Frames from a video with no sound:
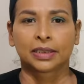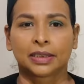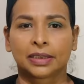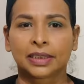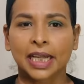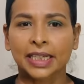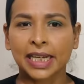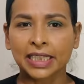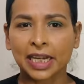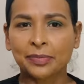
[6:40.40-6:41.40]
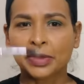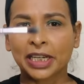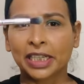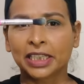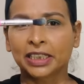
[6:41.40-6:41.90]
Then next I'm
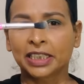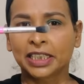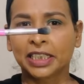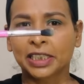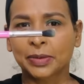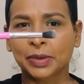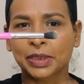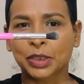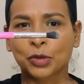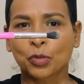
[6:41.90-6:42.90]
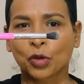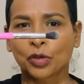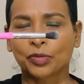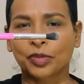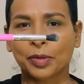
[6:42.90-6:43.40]
taking the little small
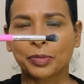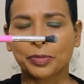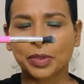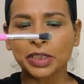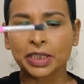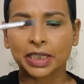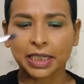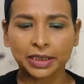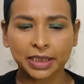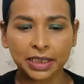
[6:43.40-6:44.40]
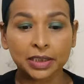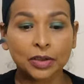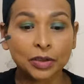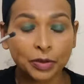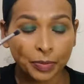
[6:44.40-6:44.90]
floppy brush, then just
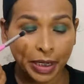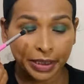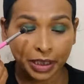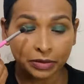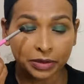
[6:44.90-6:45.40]
going to blend out.